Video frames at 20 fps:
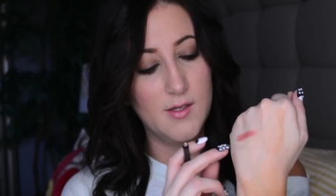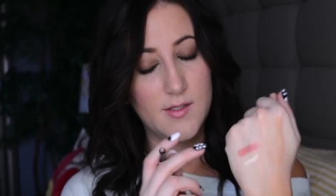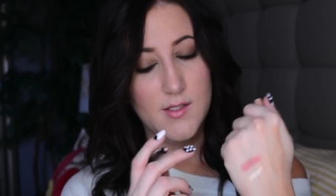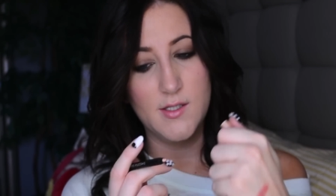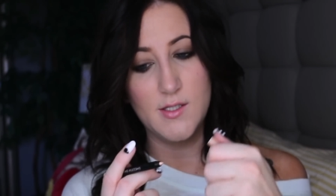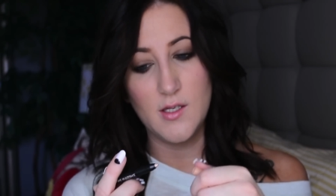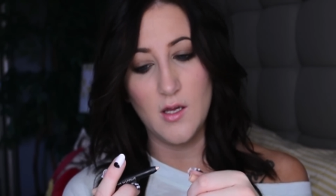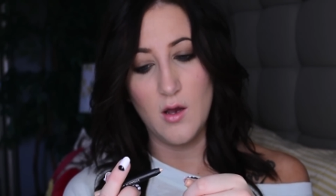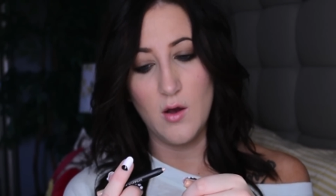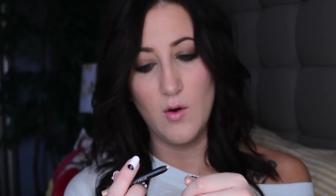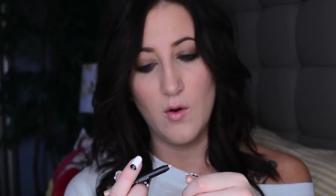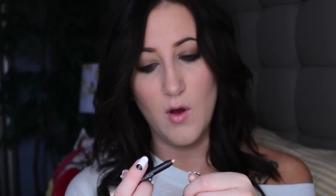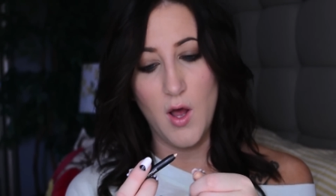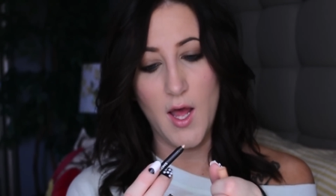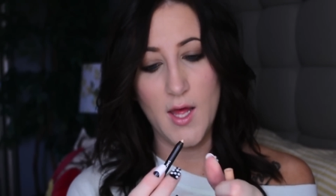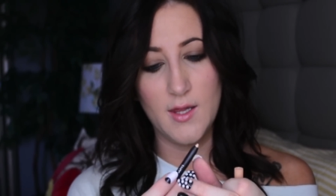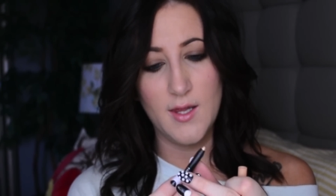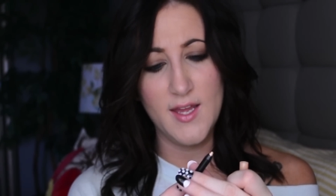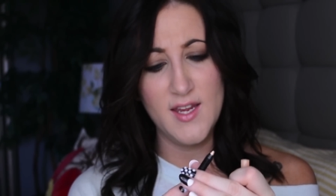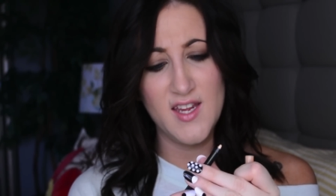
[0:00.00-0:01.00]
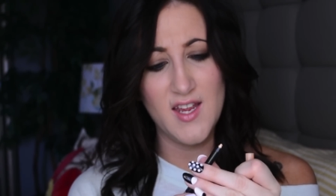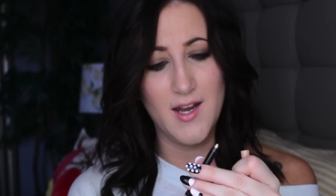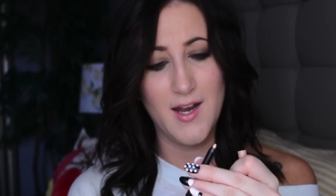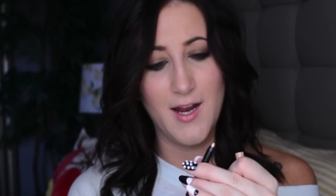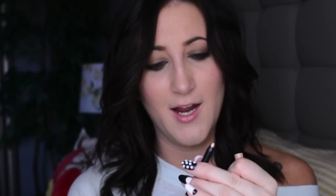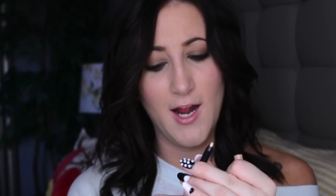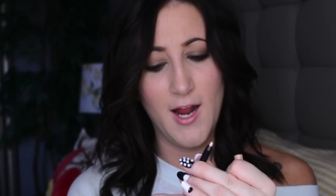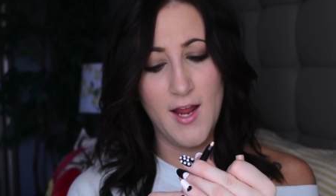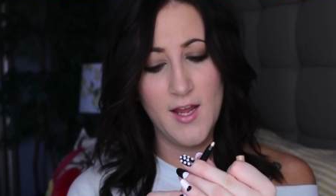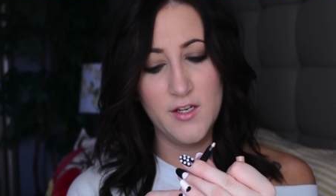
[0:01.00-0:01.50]
So I like it, and
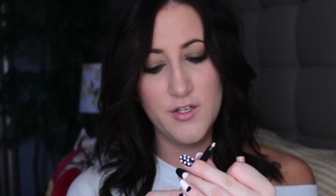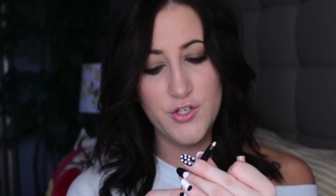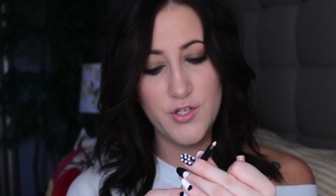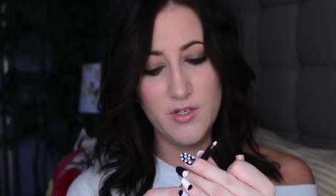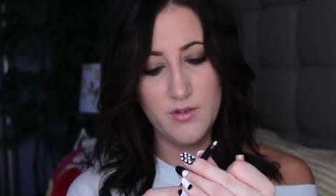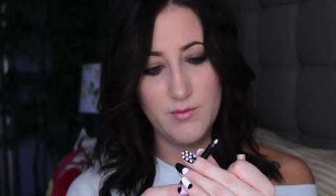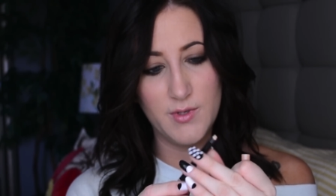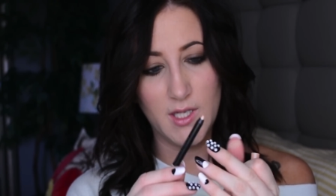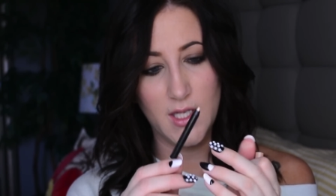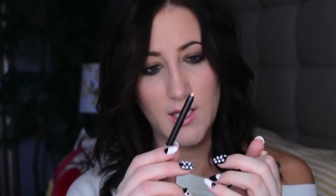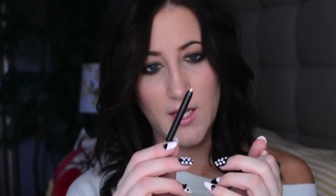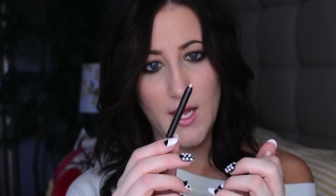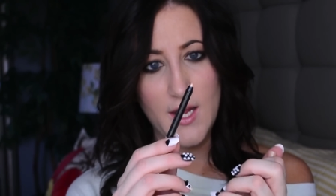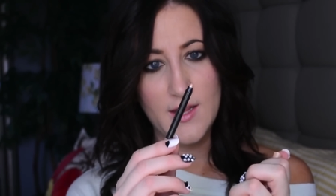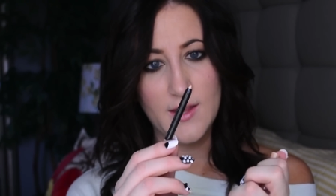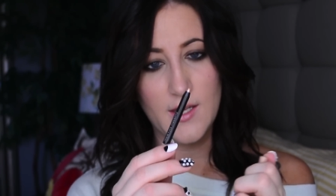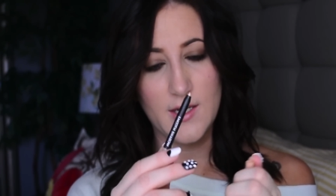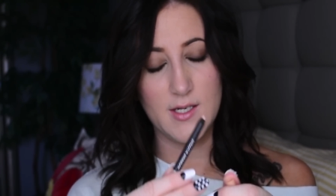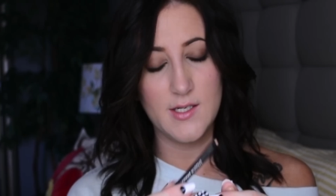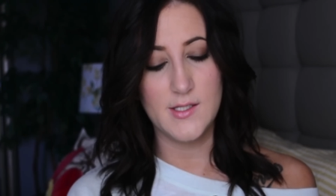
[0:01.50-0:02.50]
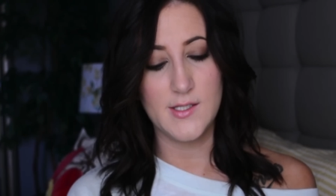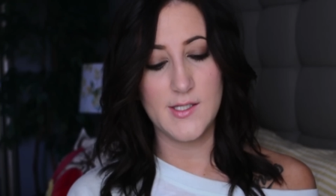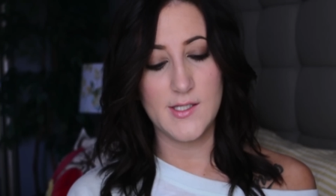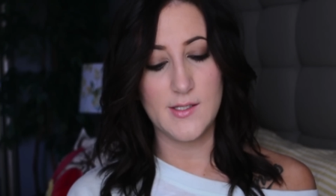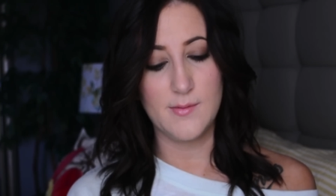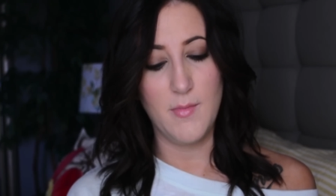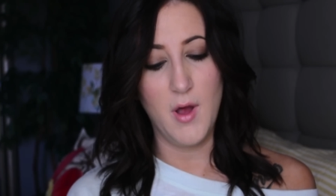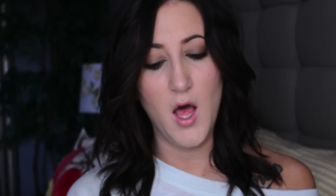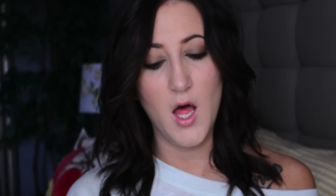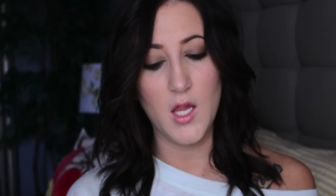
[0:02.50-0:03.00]
I actually really like that it's
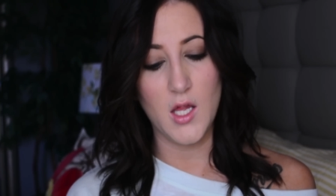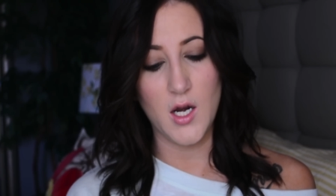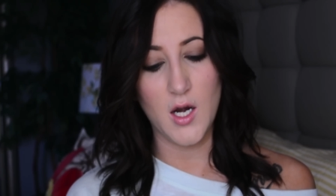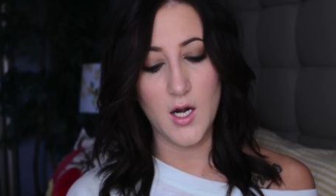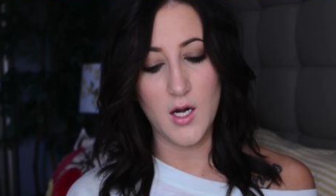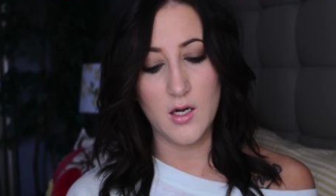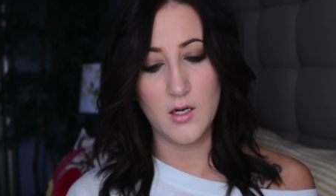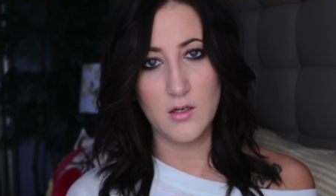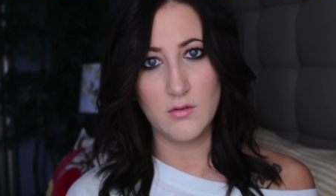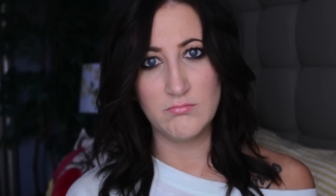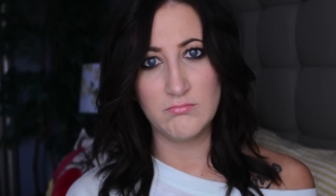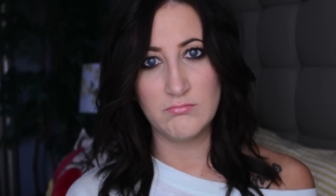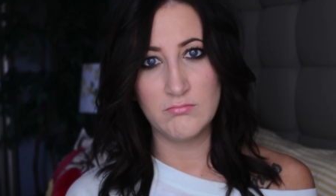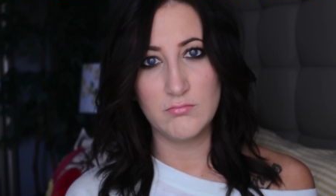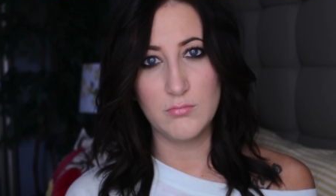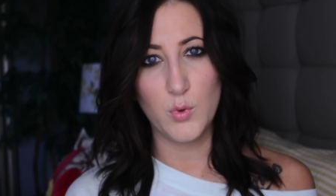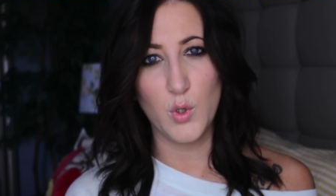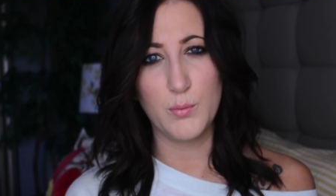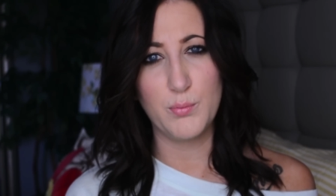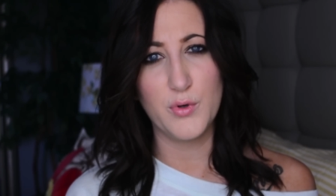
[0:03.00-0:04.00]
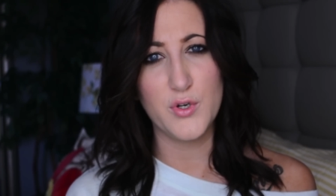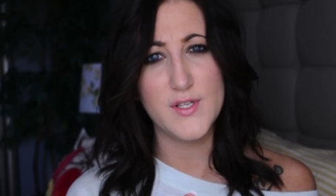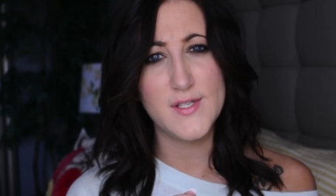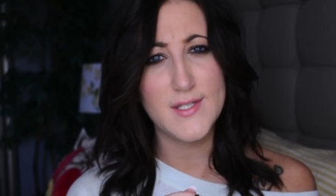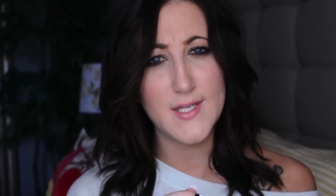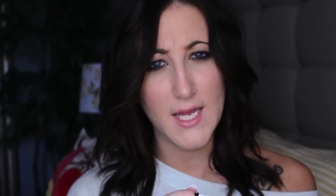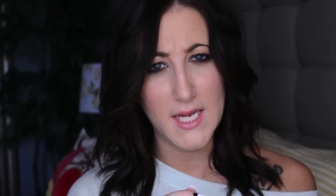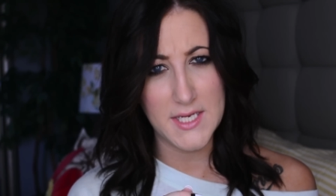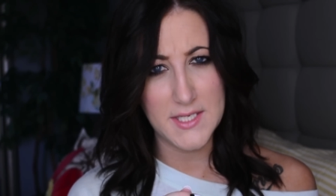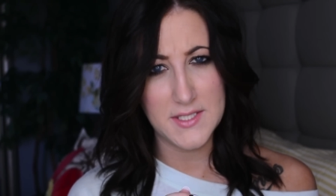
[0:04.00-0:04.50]
smaller, more
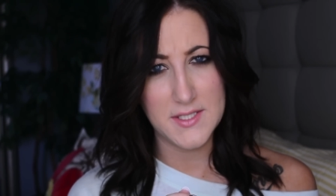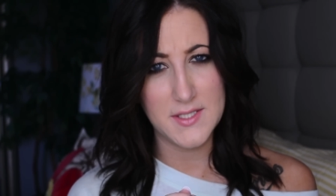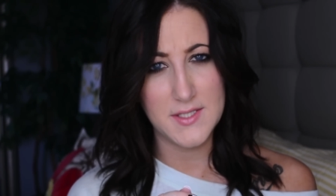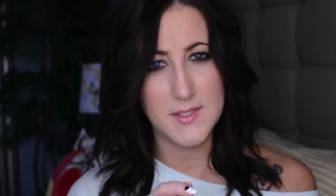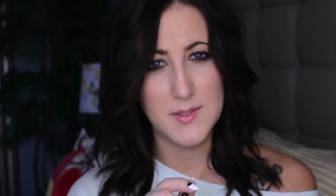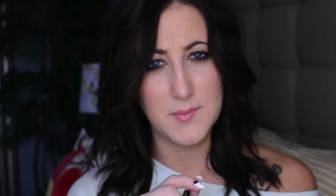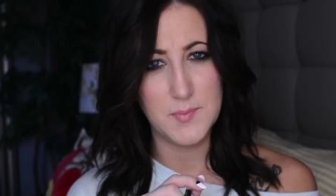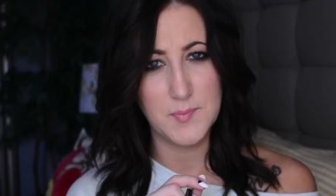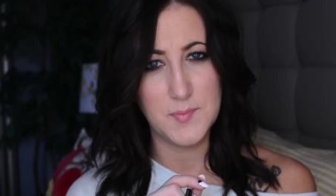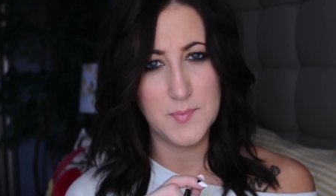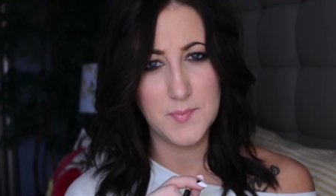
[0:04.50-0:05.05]
precise.